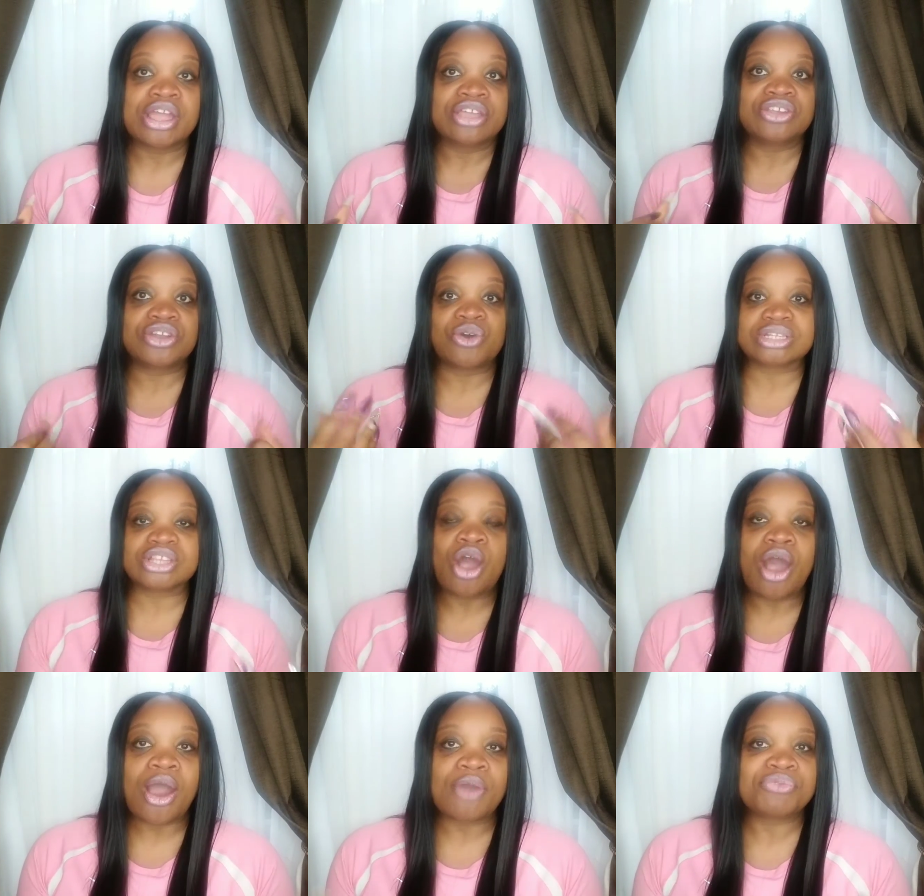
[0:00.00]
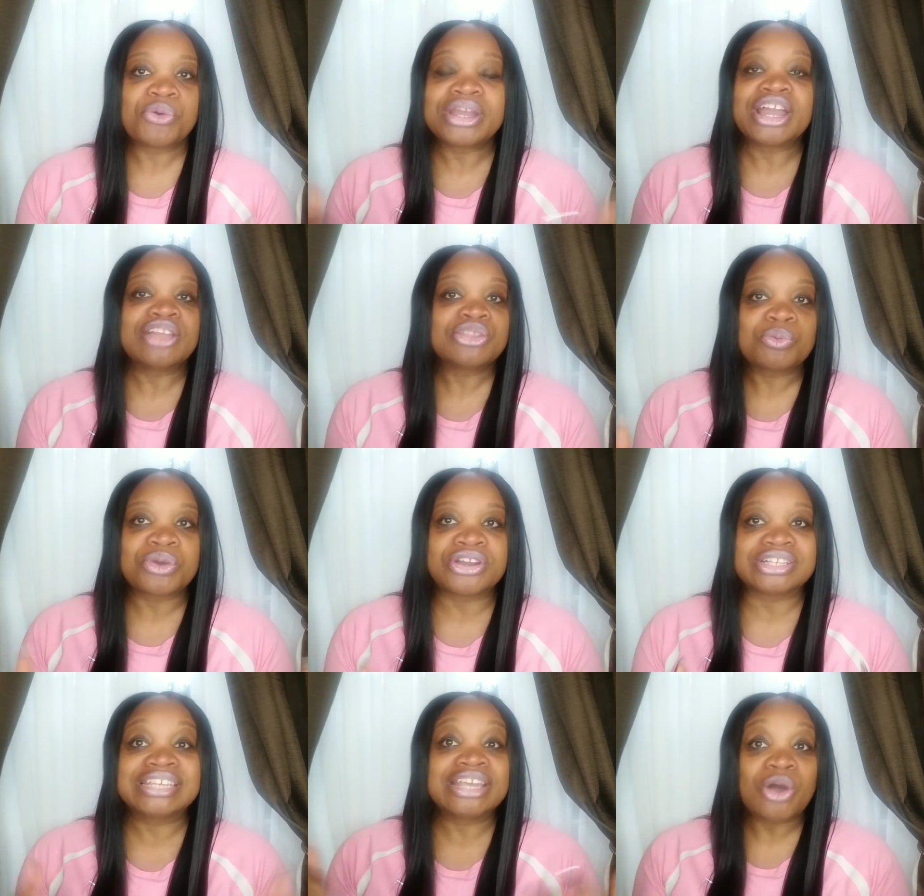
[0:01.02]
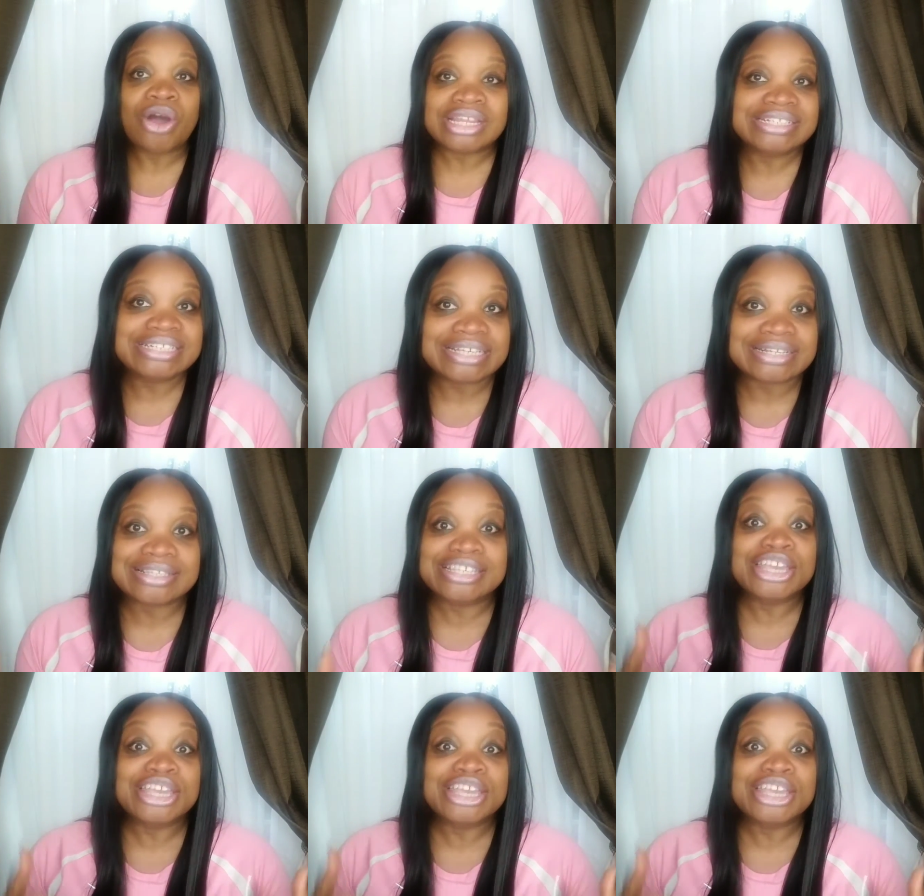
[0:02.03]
you know, is harmful. In other words, get all the deets,